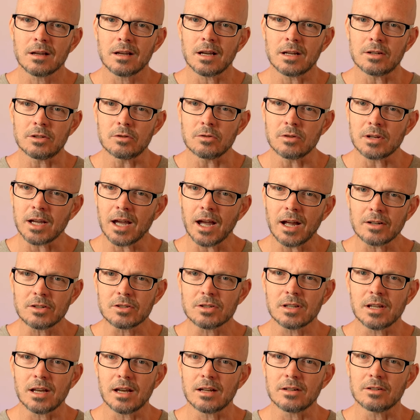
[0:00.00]
and you catch
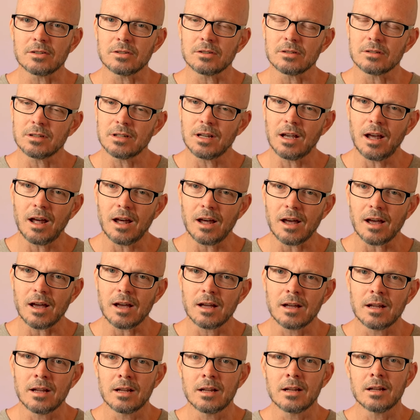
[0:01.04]
that and you go, "Yeah,
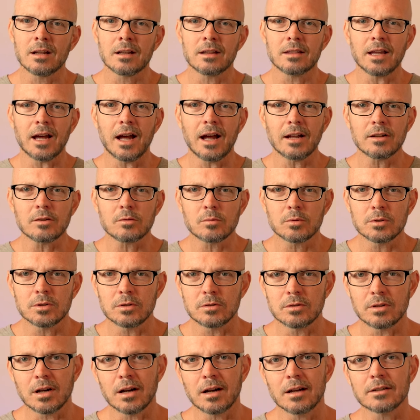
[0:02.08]
that's when
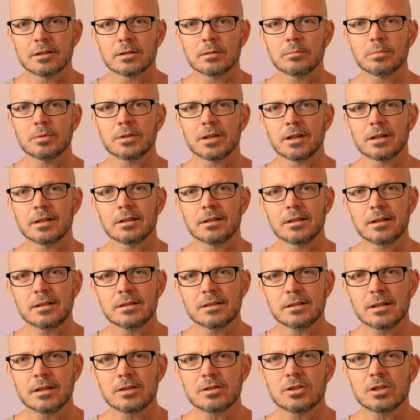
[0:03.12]
you contemplate.
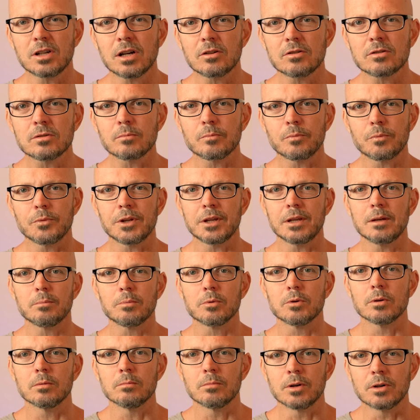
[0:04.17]
Let's, let's share some
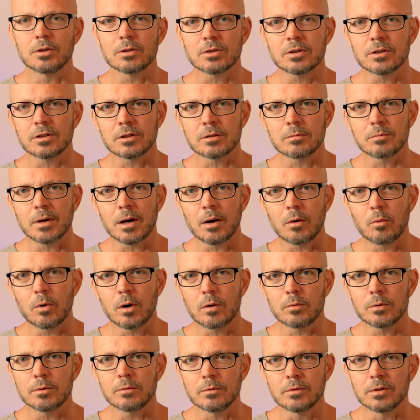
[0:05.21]
deeper emotions about
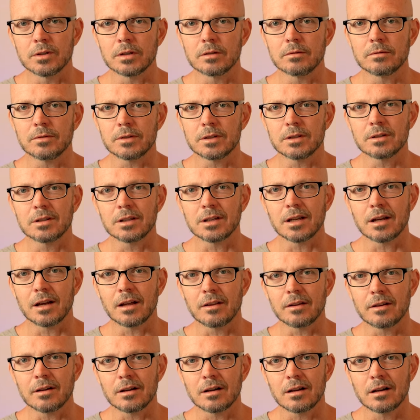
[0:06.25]
what we really feel
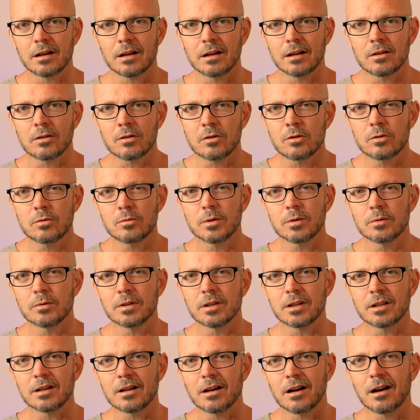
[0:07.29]
together, who we
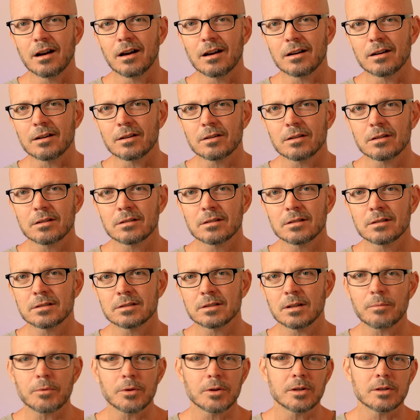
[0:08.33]
really are,
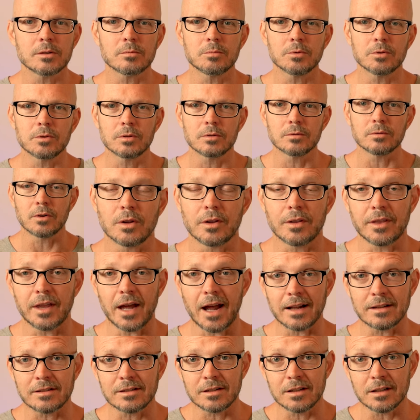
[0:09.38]
something that's beautiful.
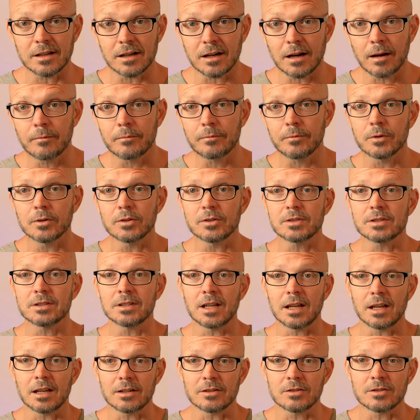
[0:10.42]
That's the comfort
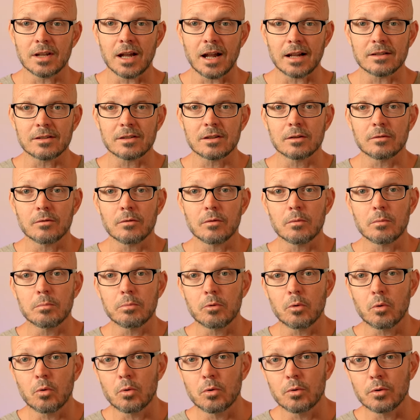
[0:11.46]
stage. That's the
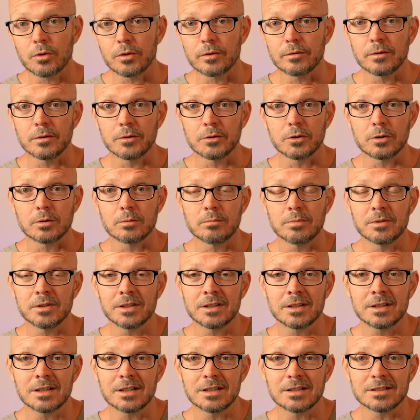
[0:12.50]
rapport, the
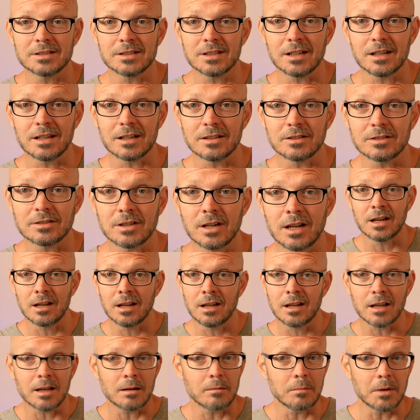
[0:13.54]
vulnerability stage.
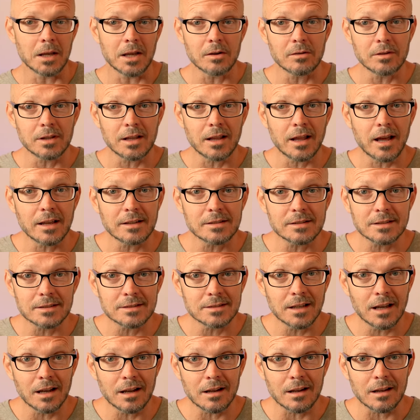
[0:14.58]
It may only last a
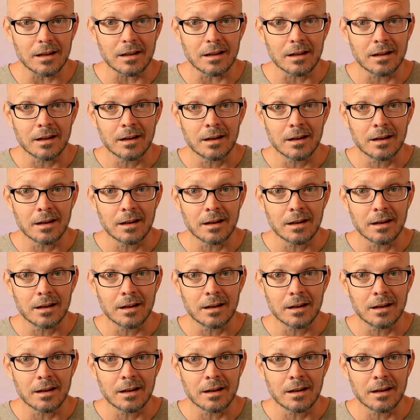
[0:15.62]
second.